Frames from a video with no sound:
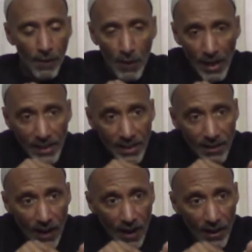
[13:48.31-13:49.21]
they
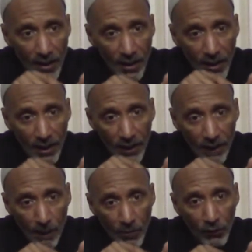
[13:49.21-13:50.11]

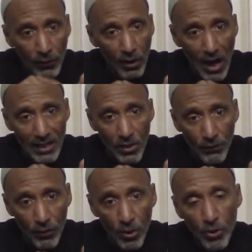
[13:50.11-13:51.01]
studied the
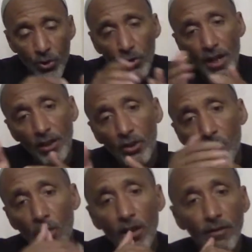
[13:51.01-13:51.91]
philosophers so they could
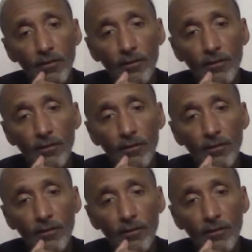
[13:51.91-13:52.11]
what?